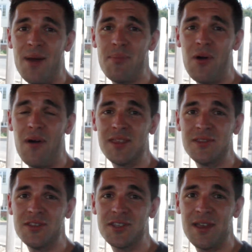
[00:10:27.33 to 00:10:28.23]

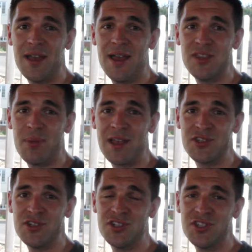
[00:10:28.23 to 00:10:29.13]
behind the
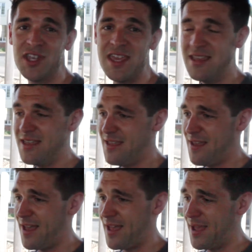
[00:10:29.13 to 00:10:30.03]
passenger's seat.
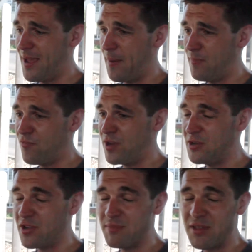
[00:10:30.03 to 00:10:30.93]
Really
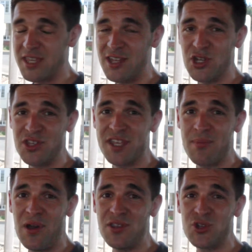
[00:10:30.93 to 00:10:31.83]
not going to be able to get a chance to
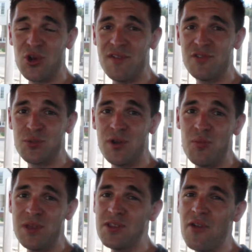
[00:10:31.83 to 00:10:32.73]
get behind the driver's
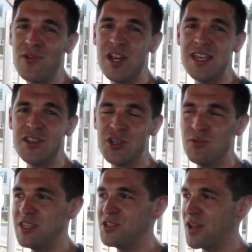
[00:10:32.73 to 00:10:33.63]
wheel, but you don't really need to
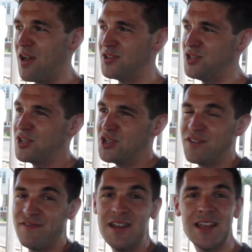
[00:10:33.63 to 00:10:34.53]
with these cars. You can
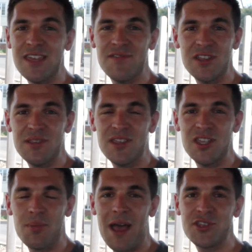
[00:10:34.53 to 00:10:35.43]
just feel it even
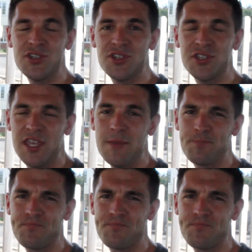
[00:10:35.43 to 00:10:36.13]
in the passenger's seat.